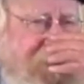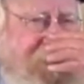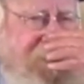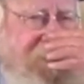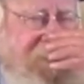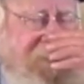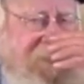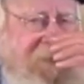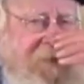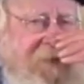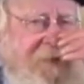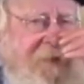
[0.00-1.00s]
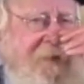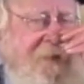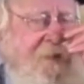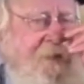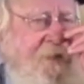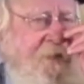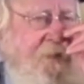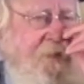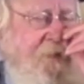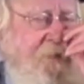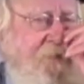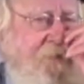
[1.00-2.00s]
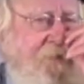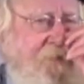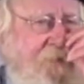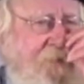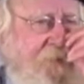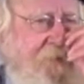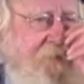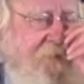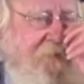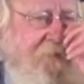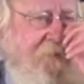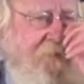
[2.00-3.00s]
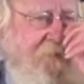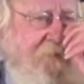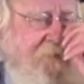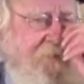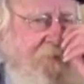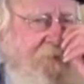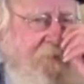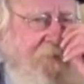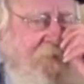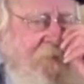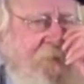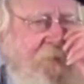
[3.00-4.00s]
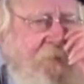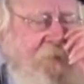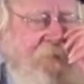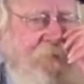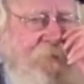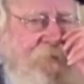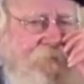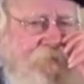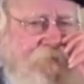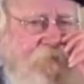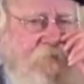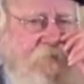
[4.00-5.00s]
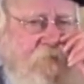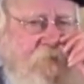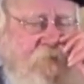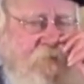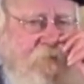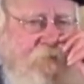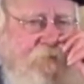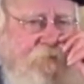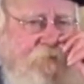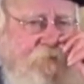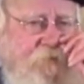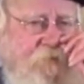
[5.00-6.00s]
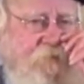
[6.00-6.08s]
[no speech]